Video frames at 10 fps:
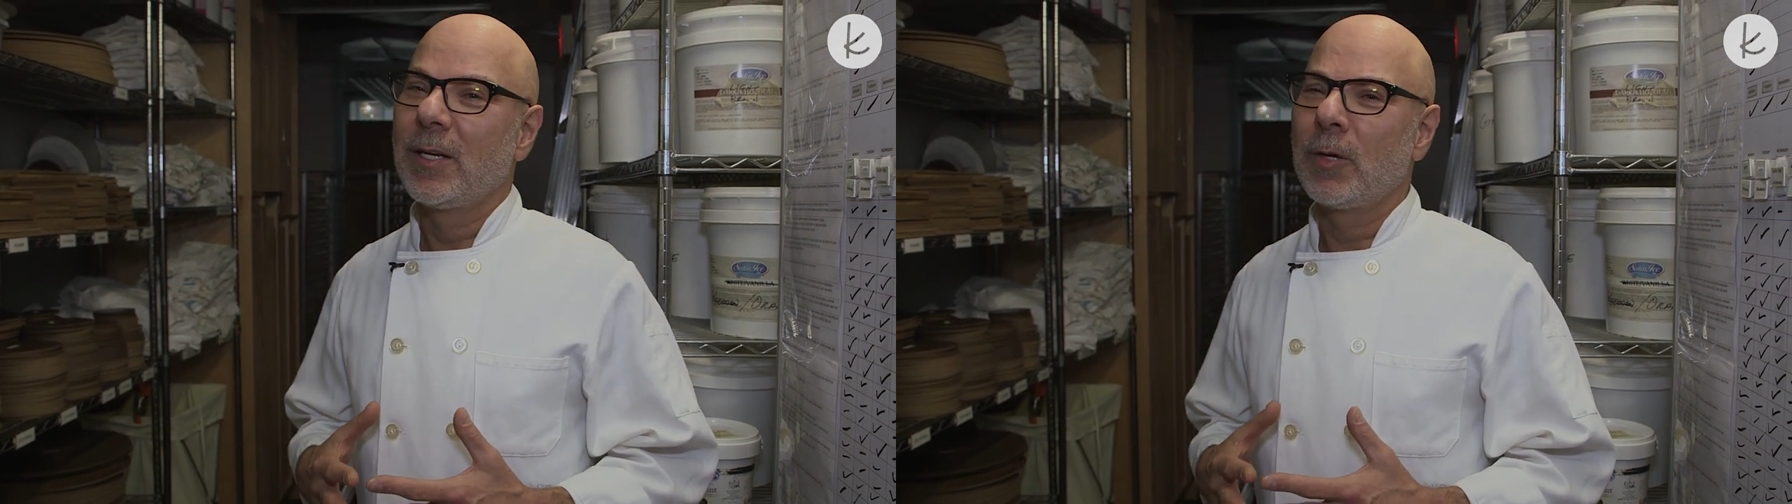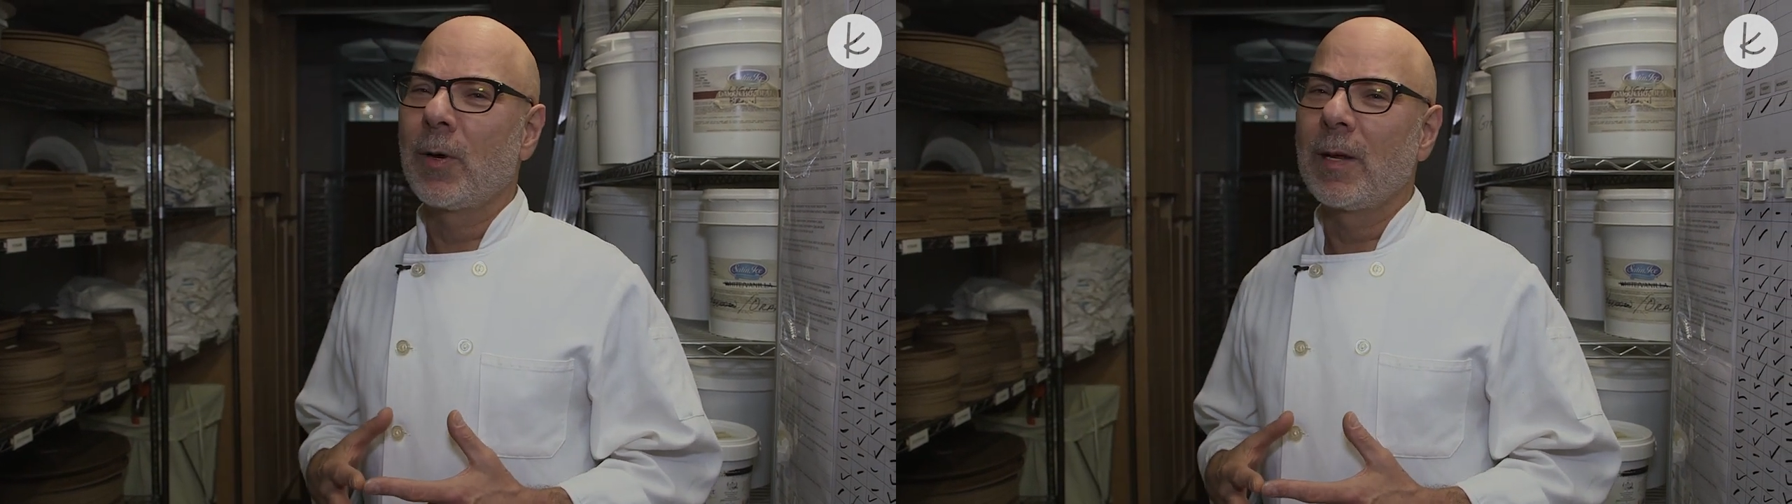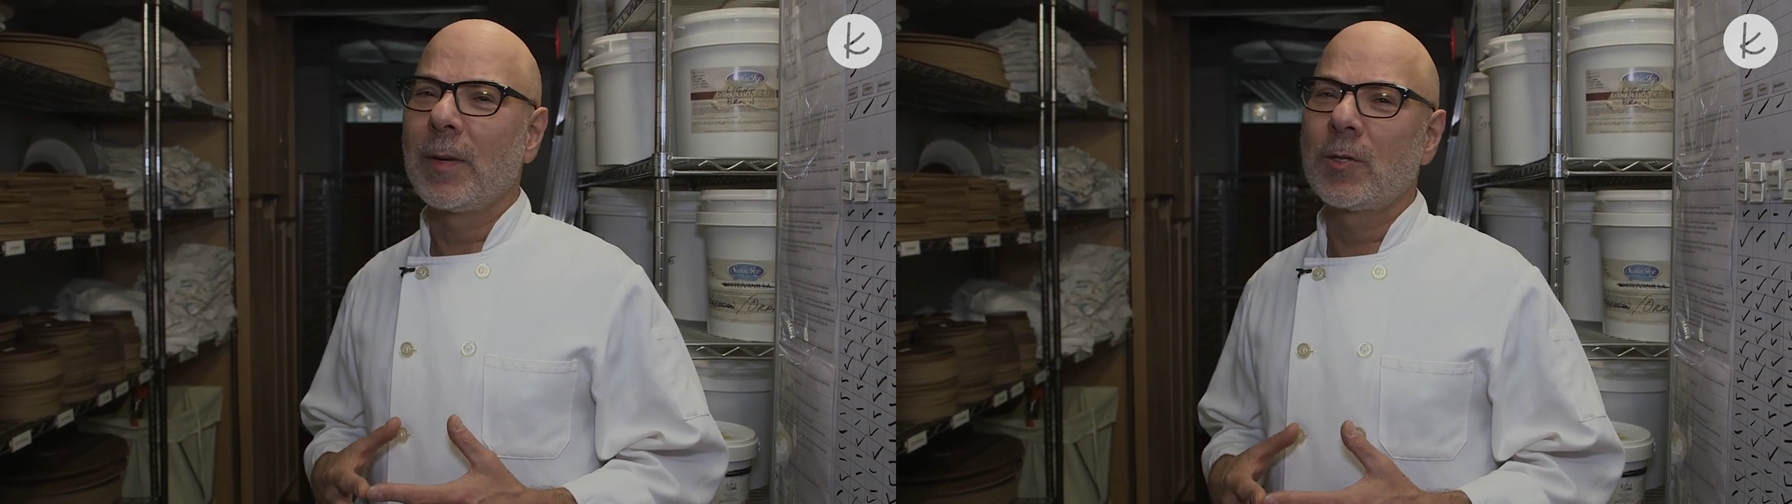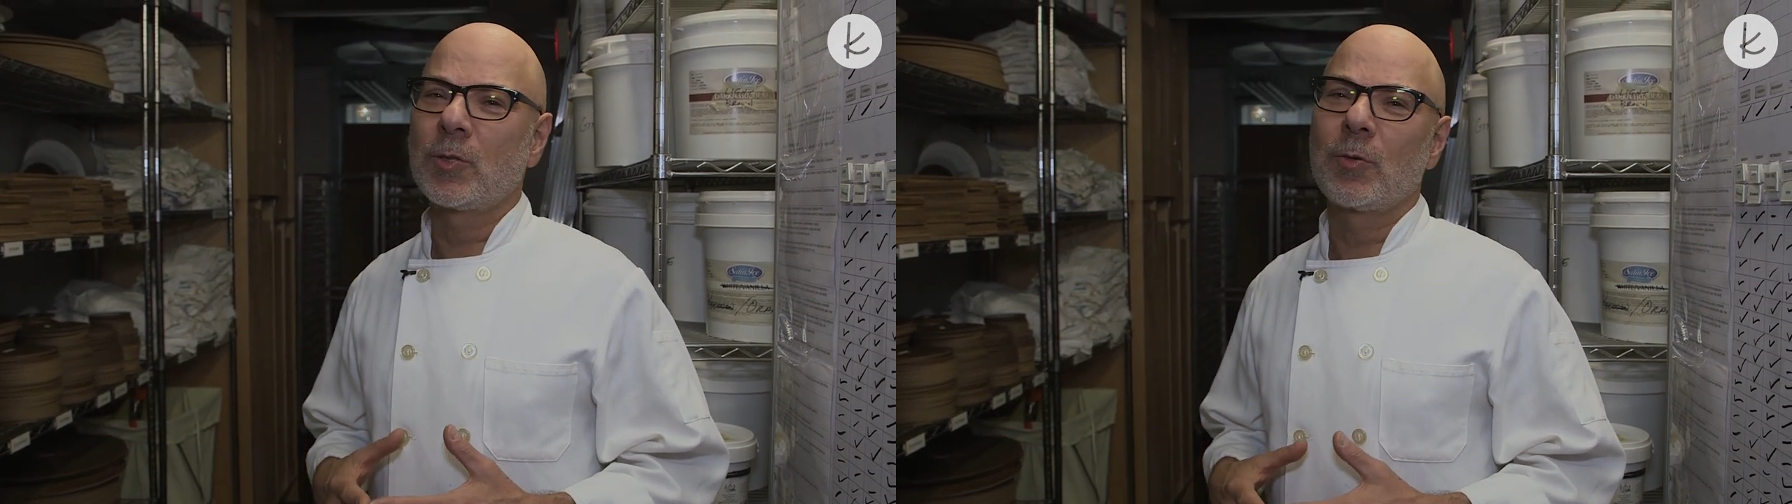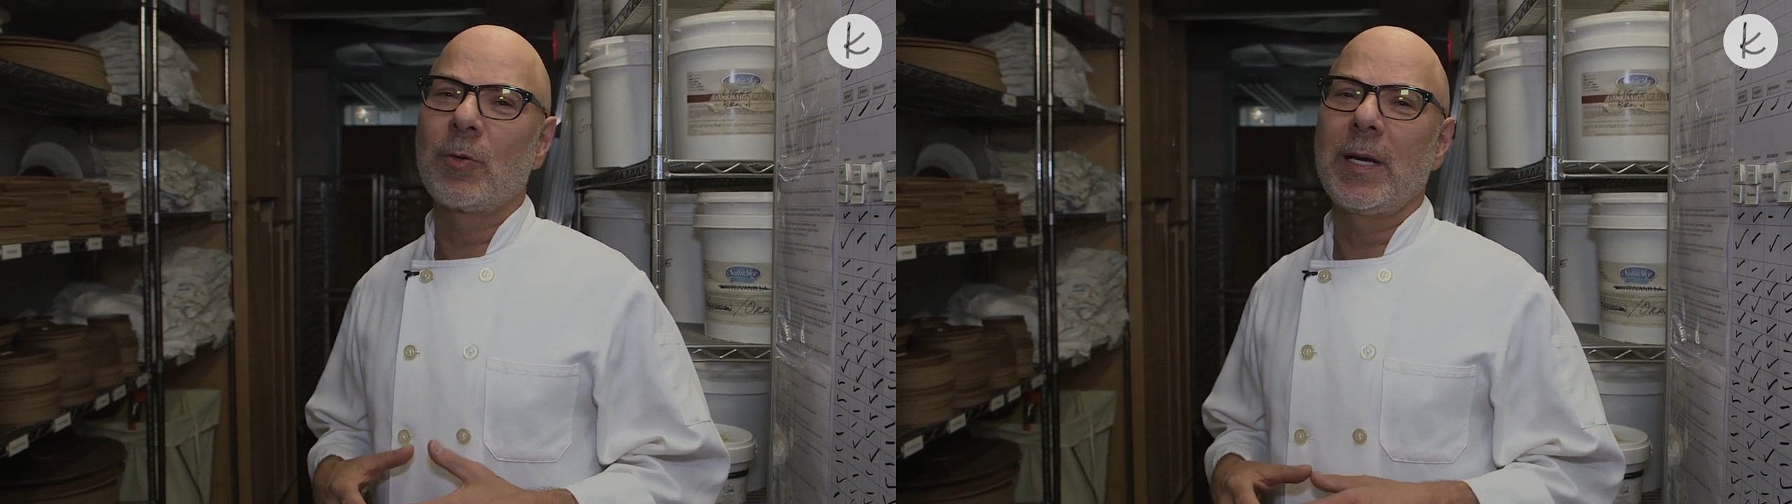You want to make
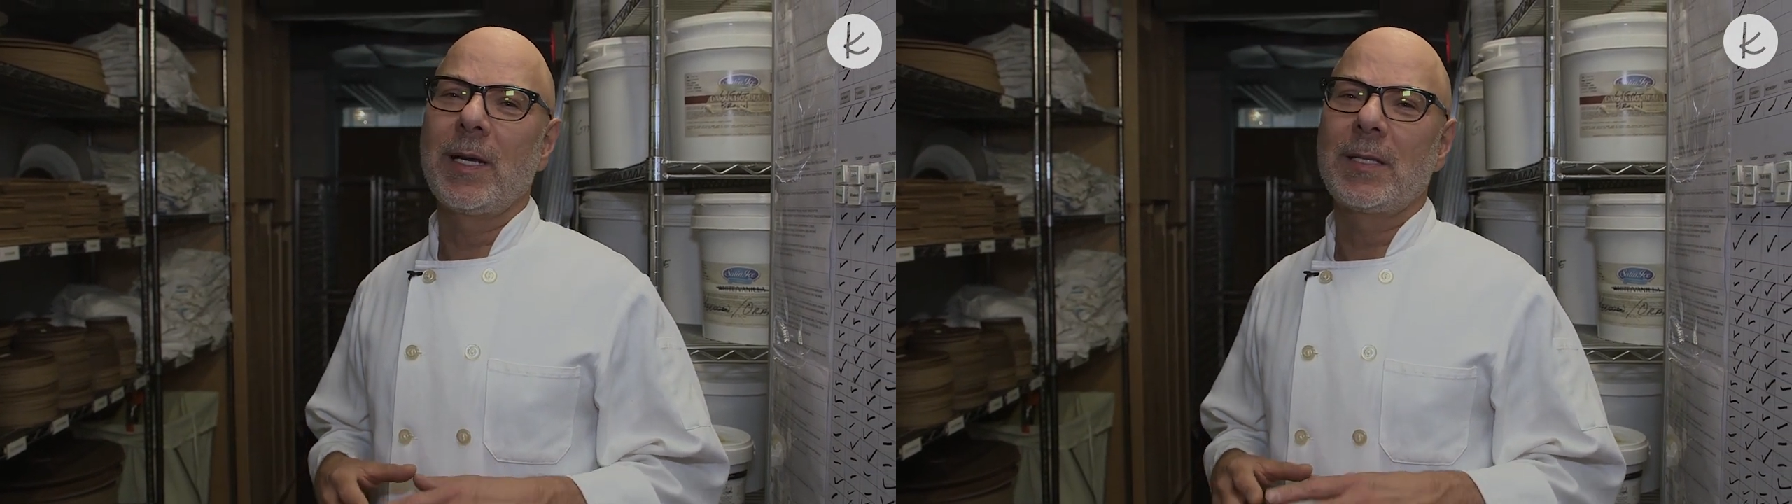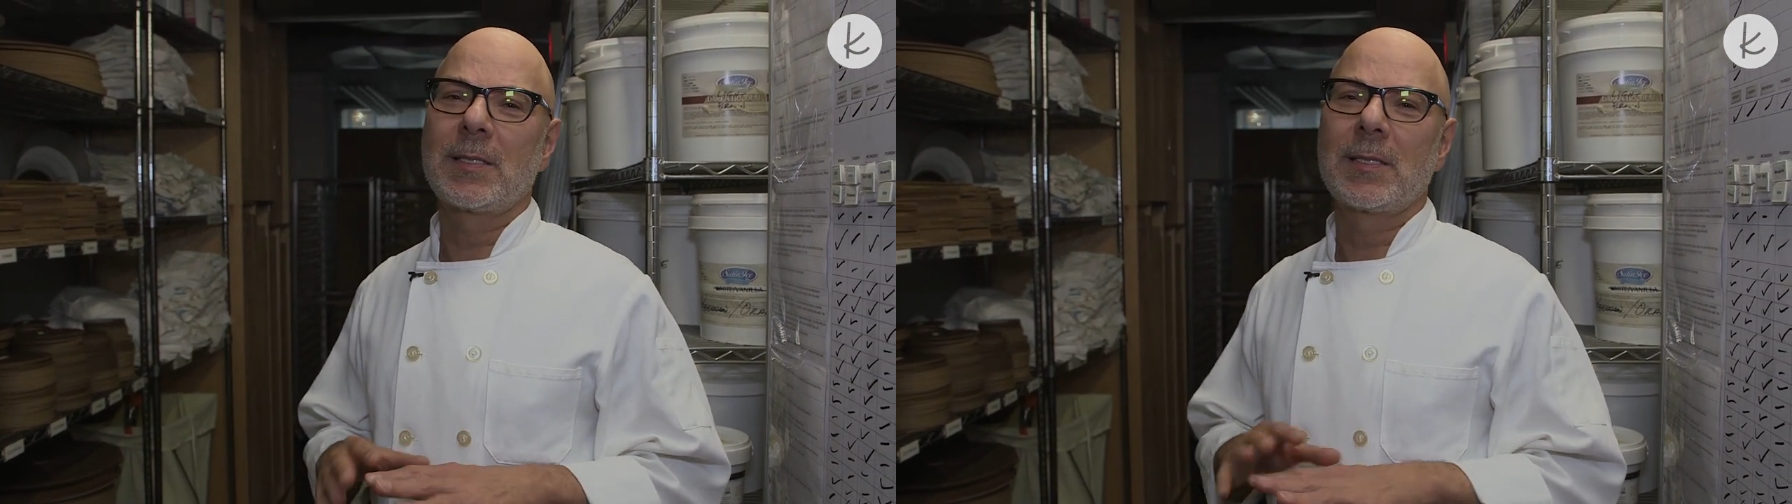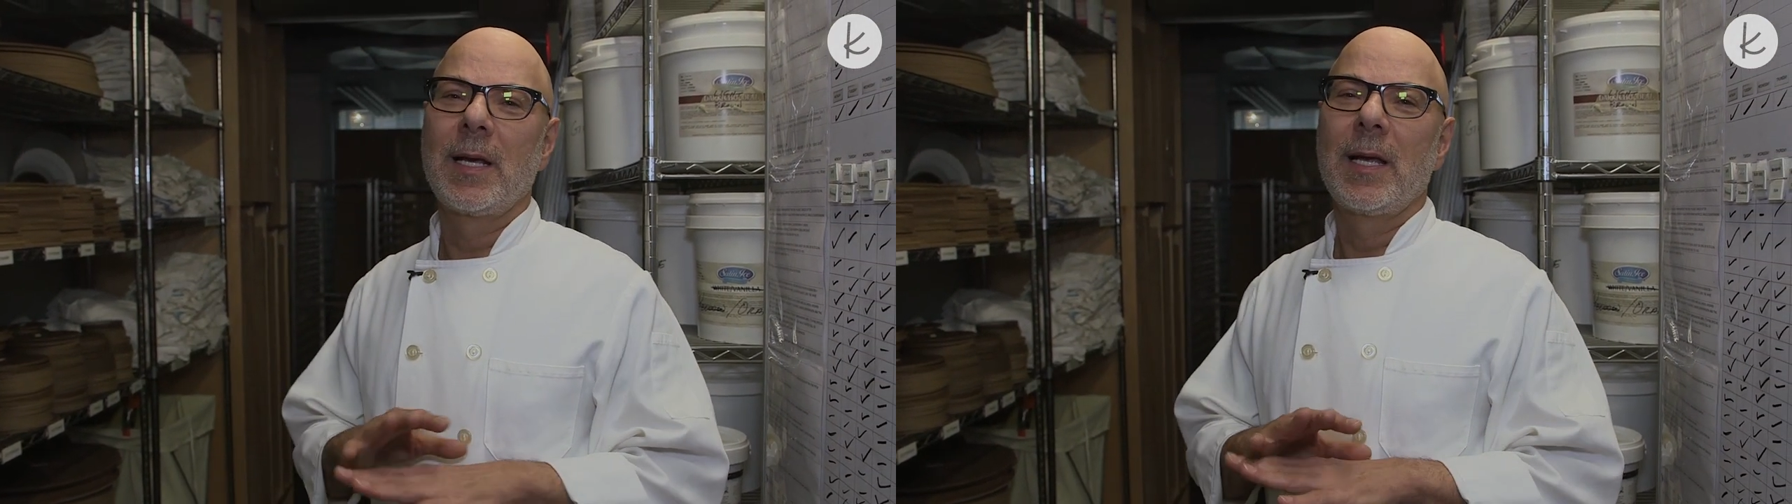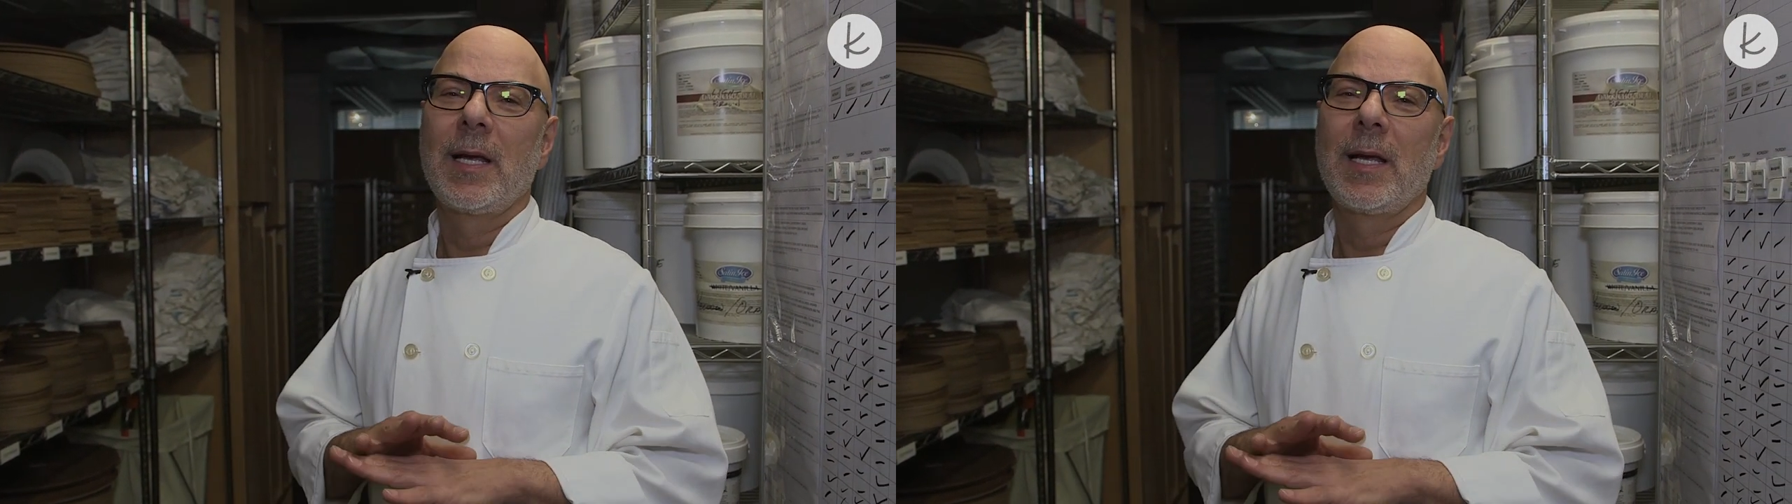sure it's